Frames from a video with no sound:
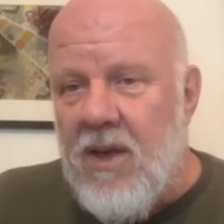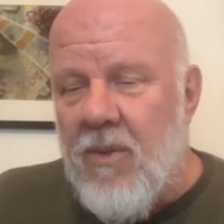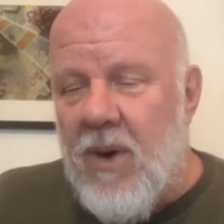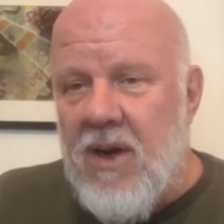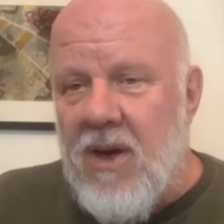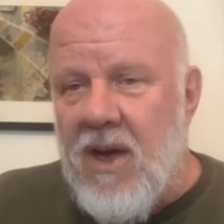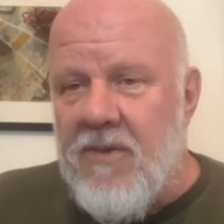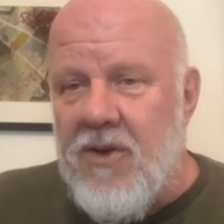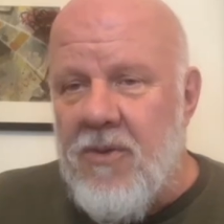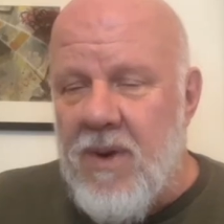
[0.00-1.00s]
Where you have
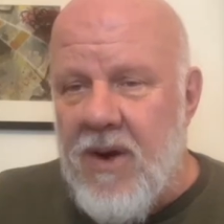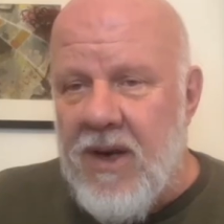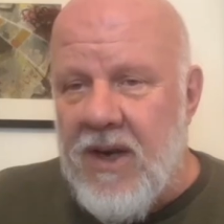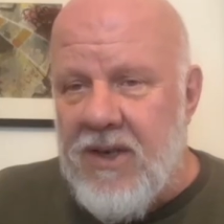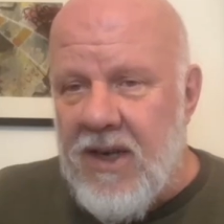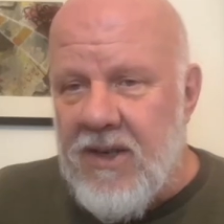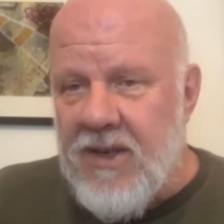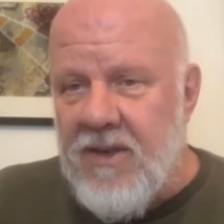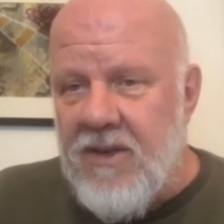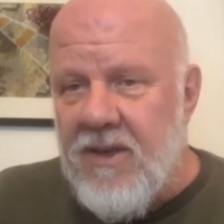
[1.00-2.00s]
numeric
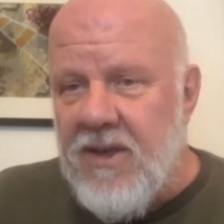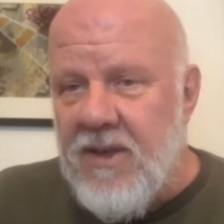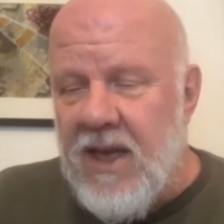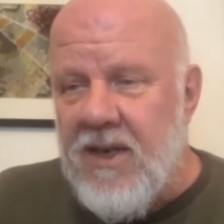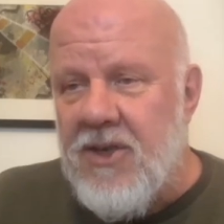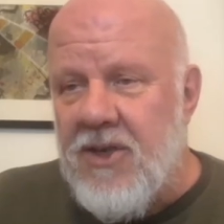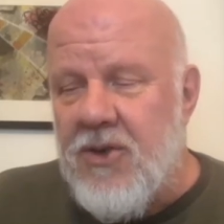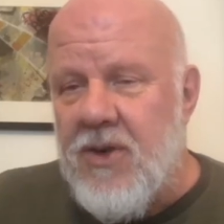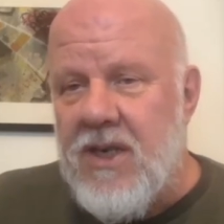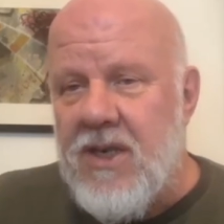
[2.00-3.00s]
data, then it's
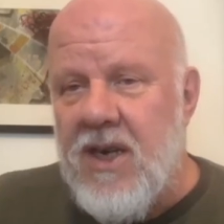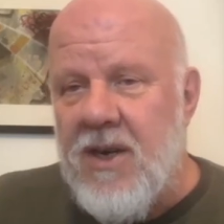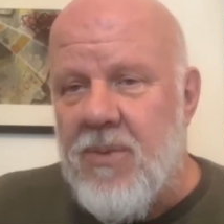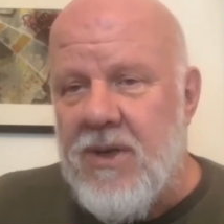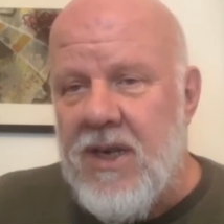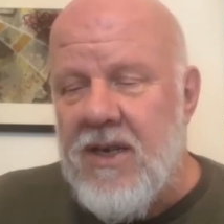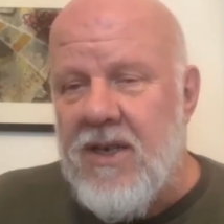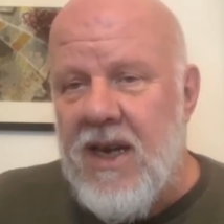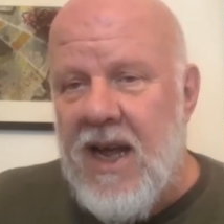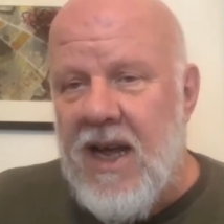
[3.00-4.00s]
traditionally
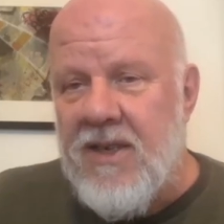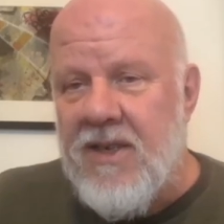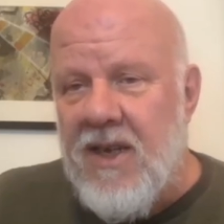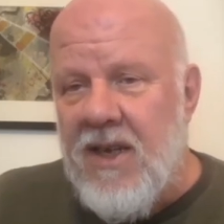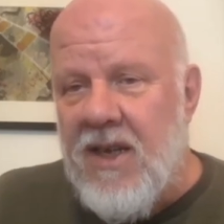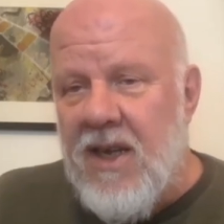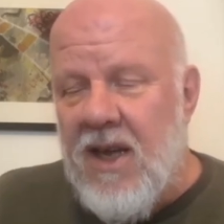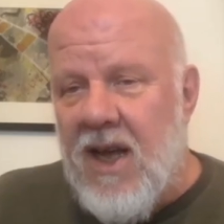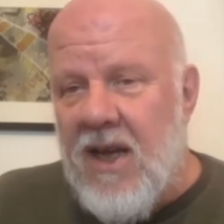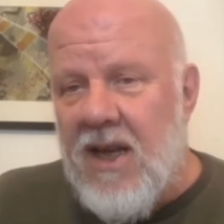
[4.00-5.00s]
presented as
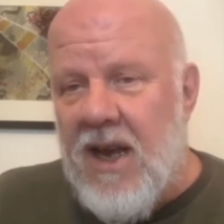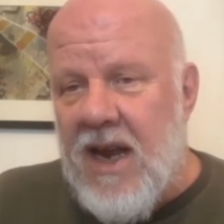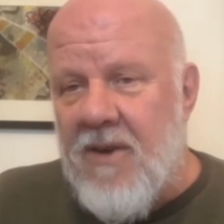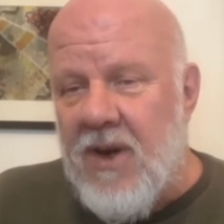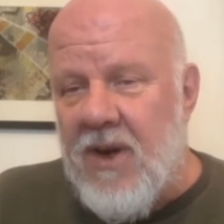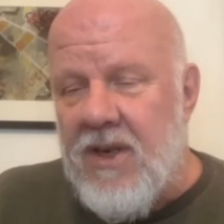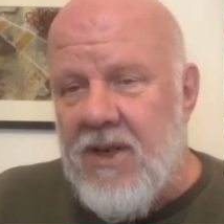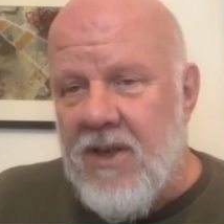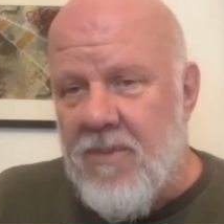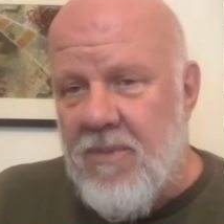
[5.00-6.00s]
an average,
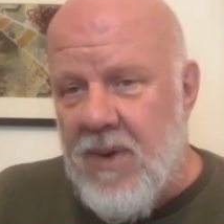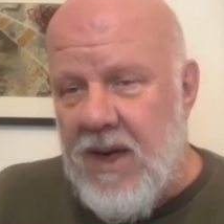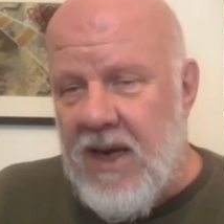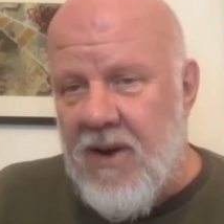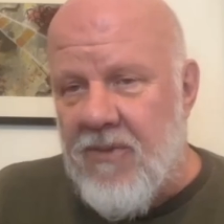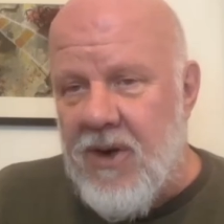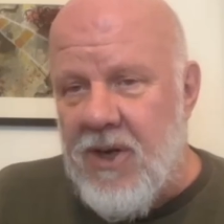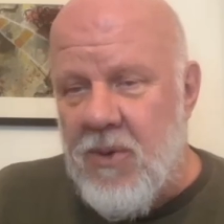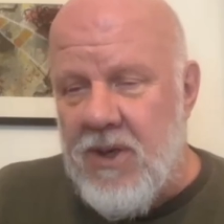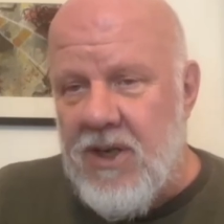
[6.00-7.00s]
the mean
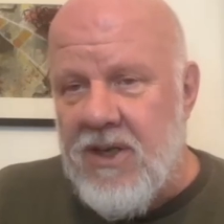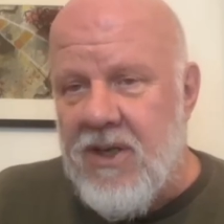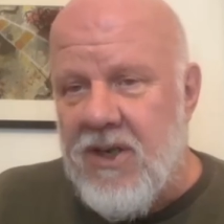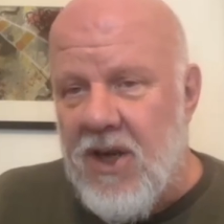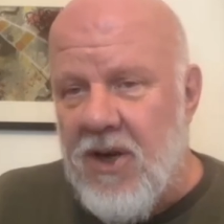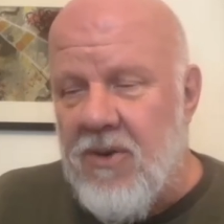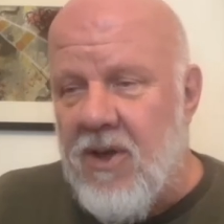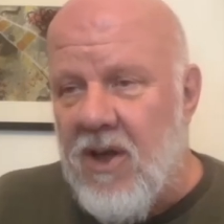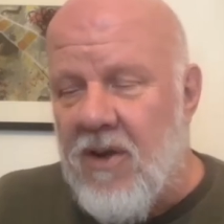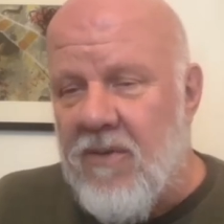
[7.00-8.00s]
average, which is the
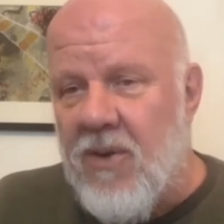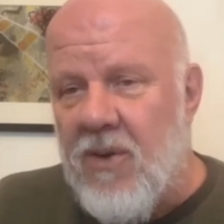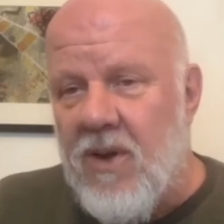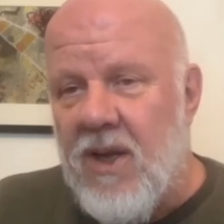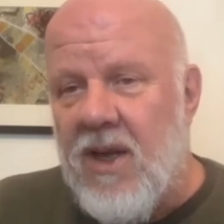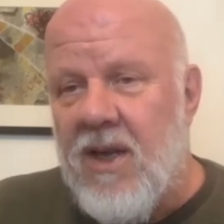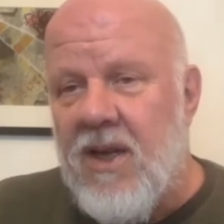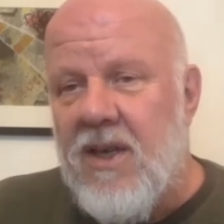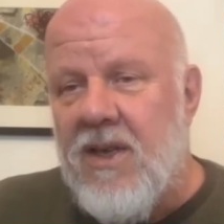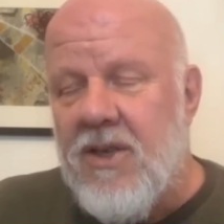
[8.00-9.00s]
total of all the
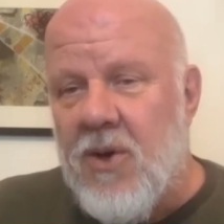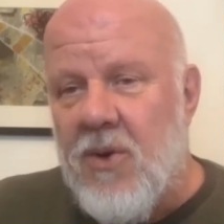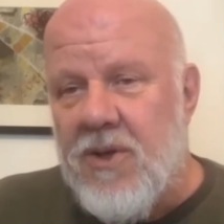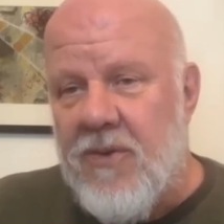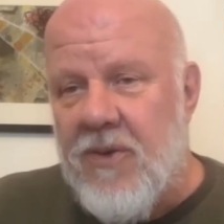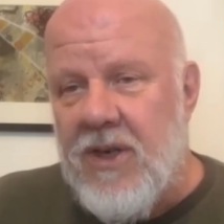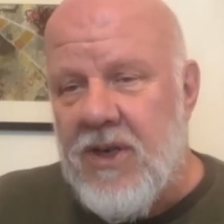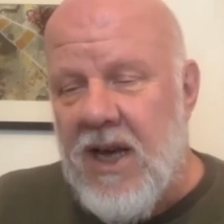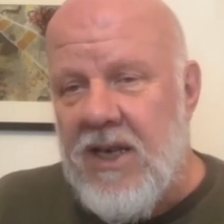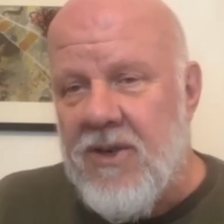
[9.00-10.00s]
scores for each
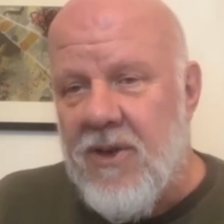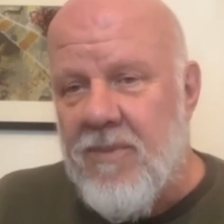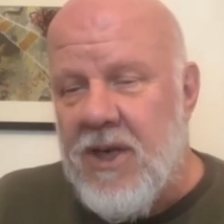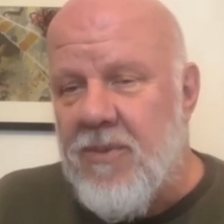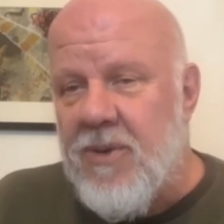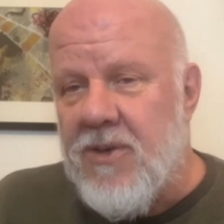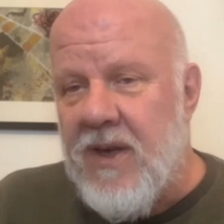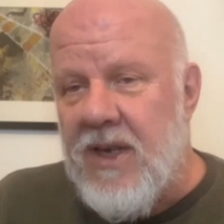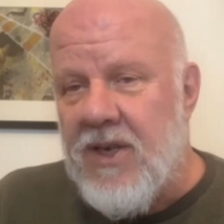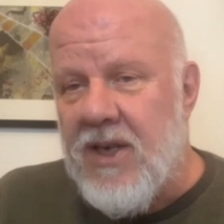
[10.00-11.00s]
case or the measurements for
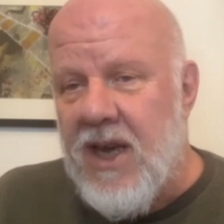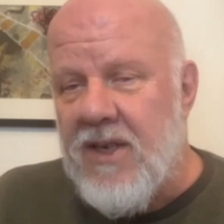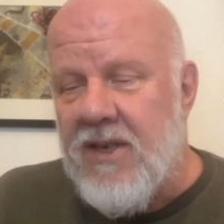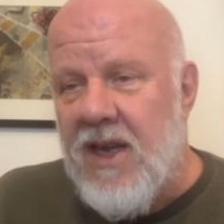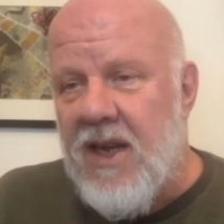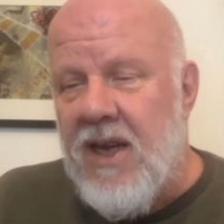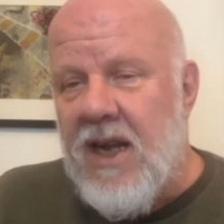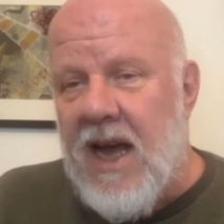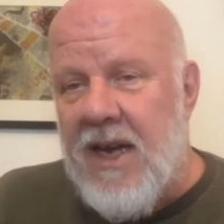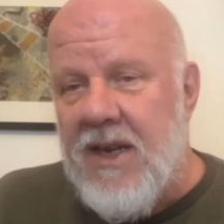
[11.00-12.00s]
each case
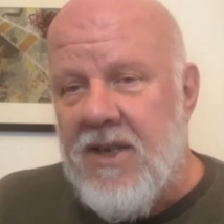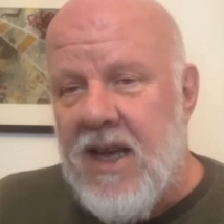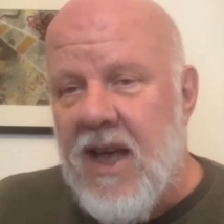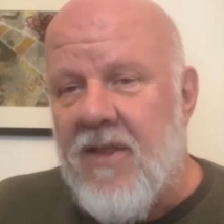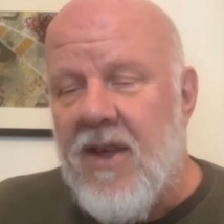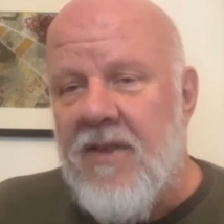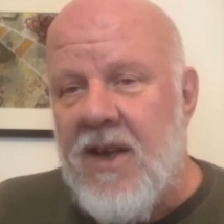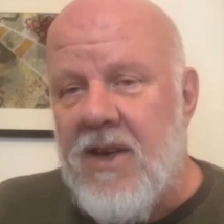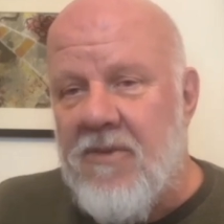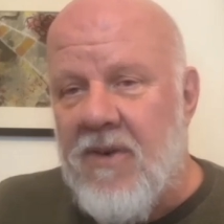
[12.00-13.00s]
added together and
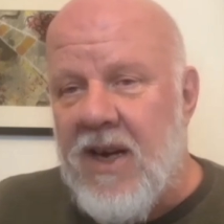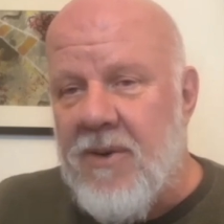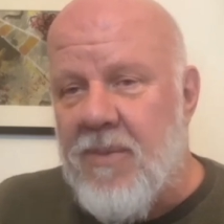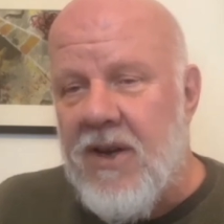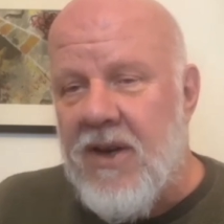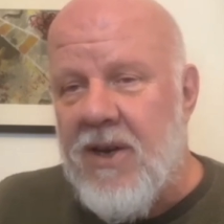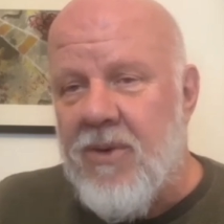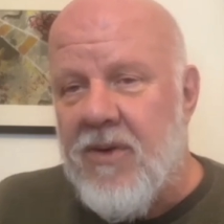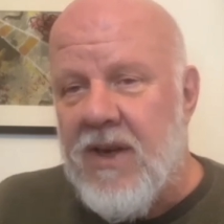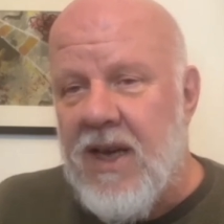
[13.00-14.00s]
then divided by the
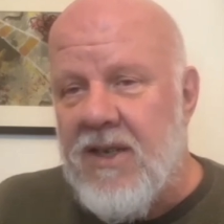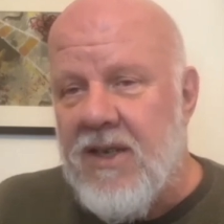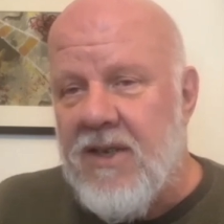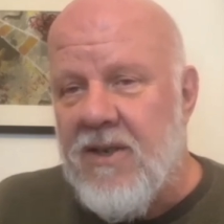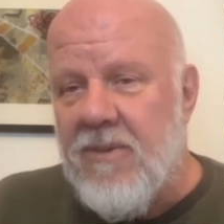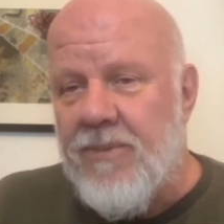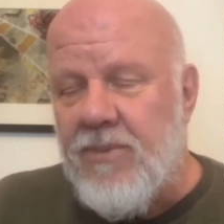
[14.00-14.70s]
number of cases.